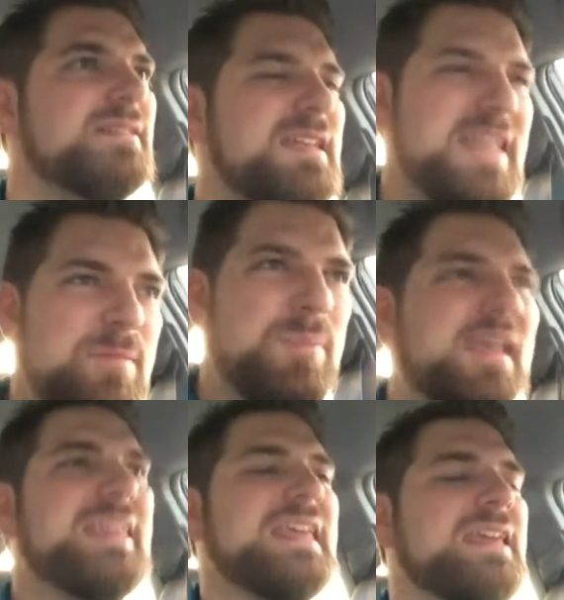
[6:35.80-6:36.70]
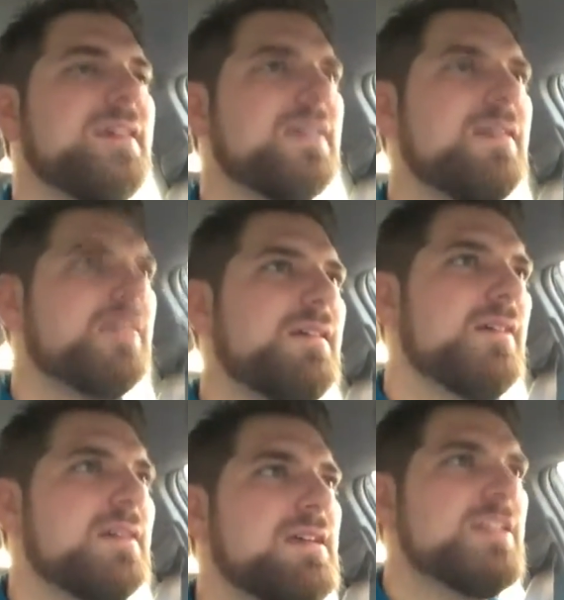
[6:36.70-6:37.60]
nitpicky,
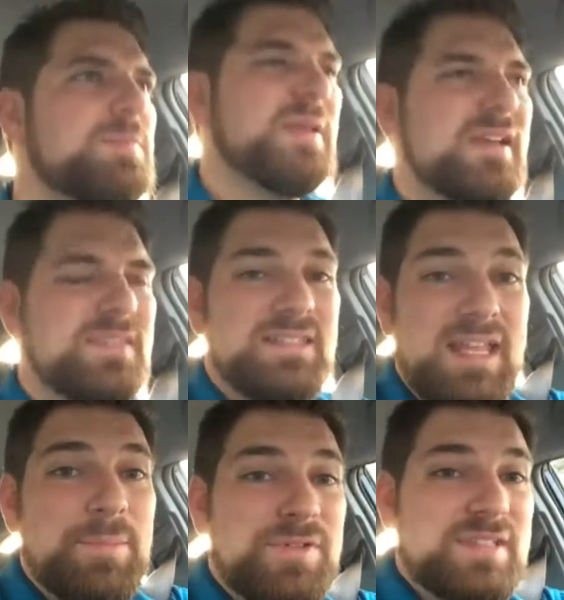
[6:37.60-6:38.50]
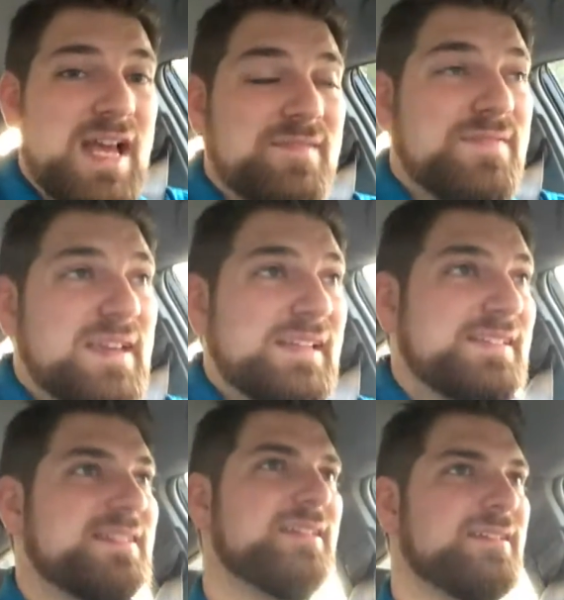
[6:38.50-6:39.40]
it's because the table's not
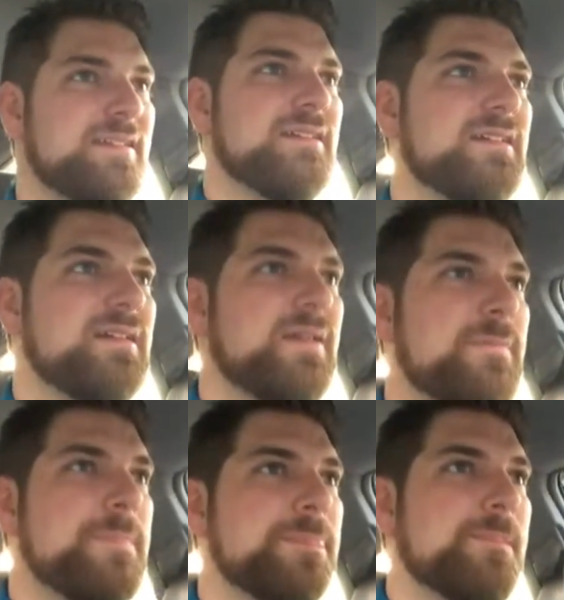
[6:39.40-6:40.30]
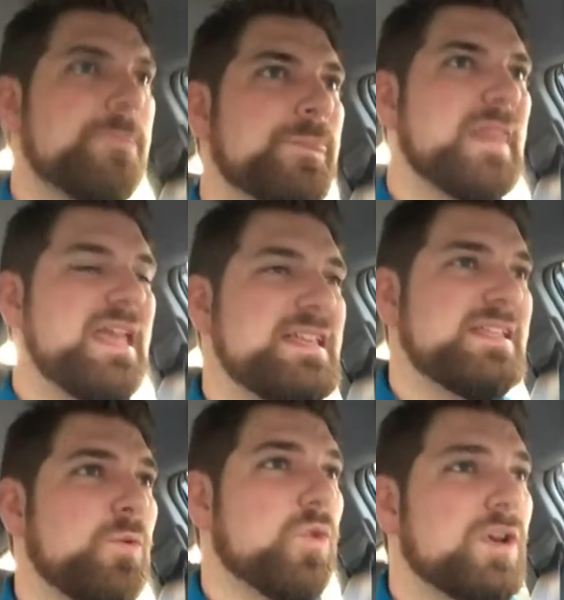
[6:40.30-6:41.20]
fixed. Is
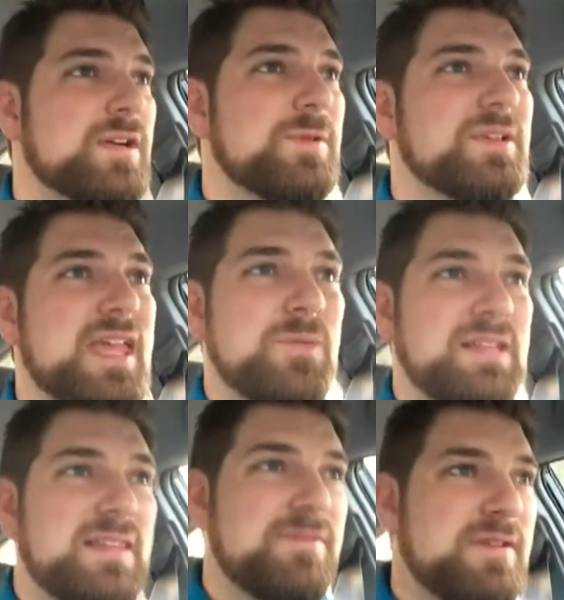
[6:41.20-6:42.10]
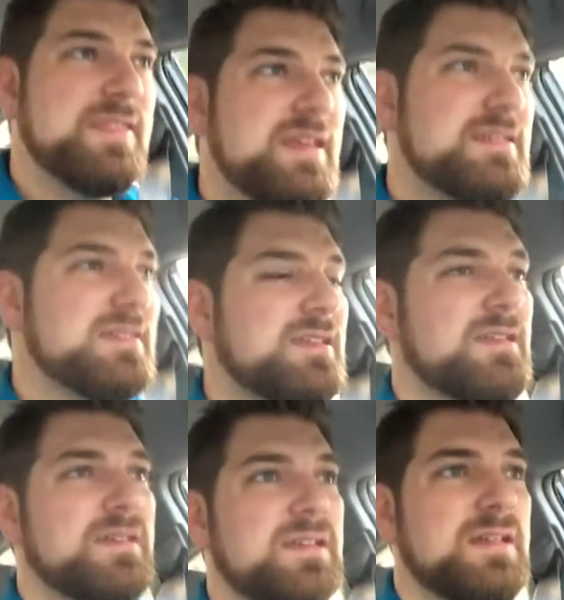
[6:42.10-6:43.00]
it workable? Can we live with it?
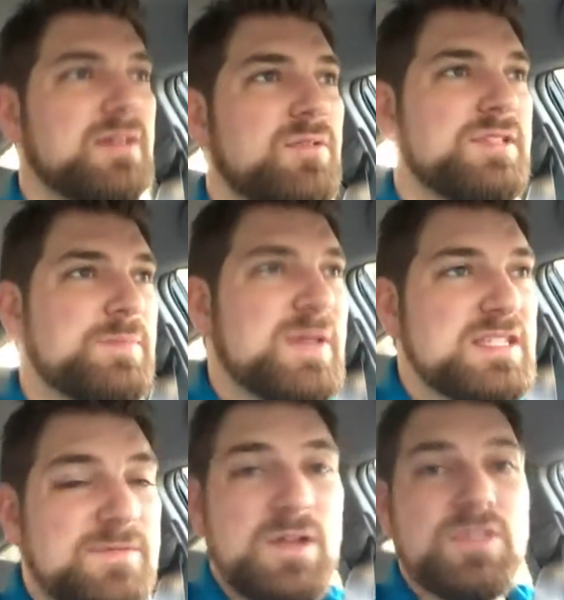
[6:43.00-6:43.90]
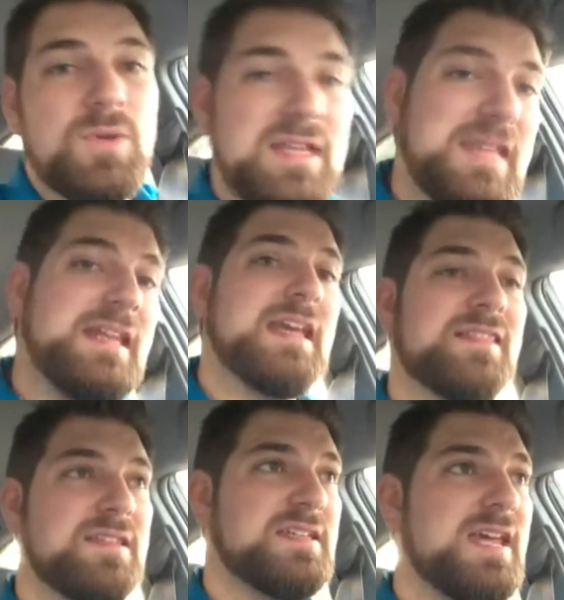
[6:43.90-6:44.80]
Well, it depends if you're the one eating
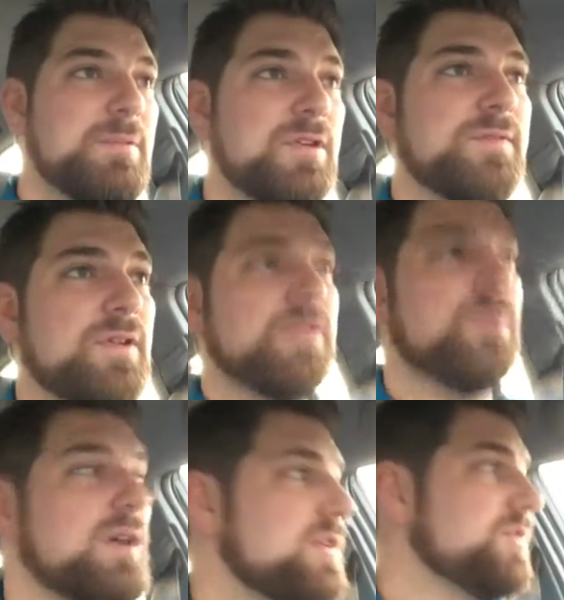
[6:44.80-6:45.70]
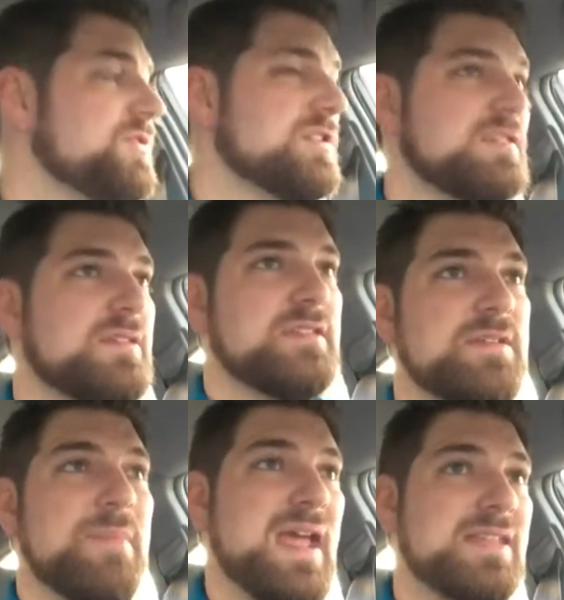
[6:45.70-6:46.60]
at the table, if you're the one who just
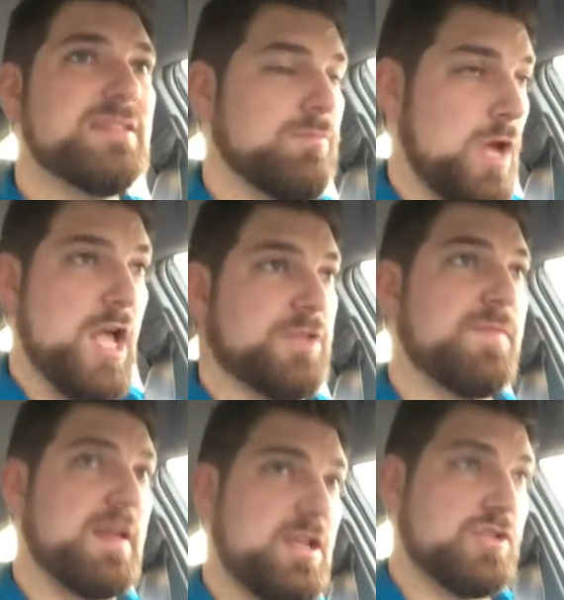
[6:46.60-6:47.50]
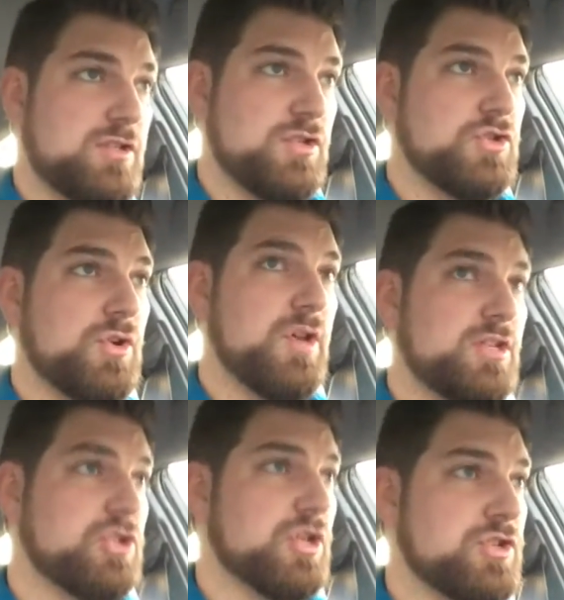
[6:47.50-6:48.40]
demands that, yeah, it's finished, just enjoy
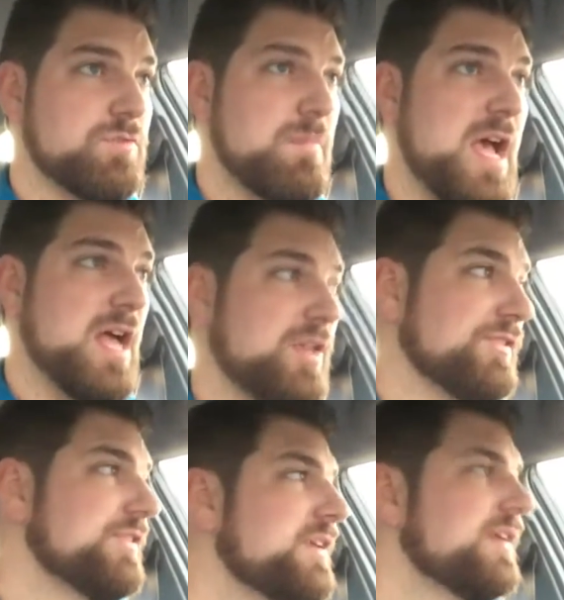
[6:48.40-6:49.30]
it and shut your mouths.